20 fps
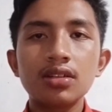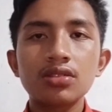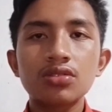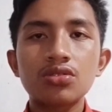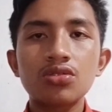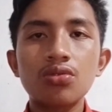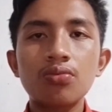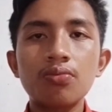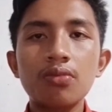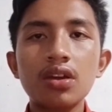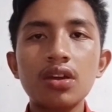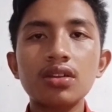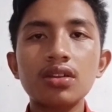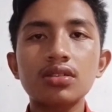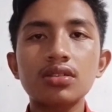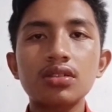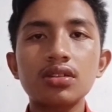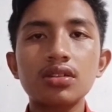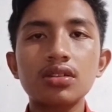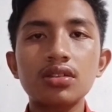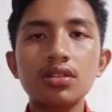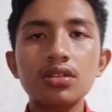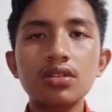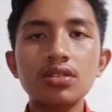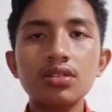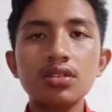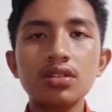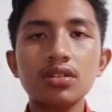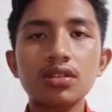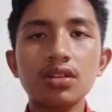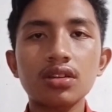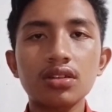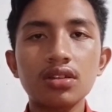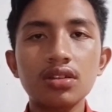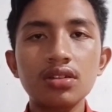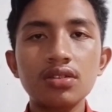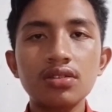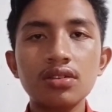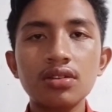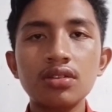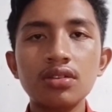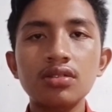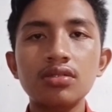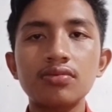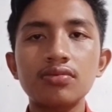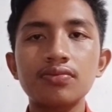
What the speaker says: to make the learning easier,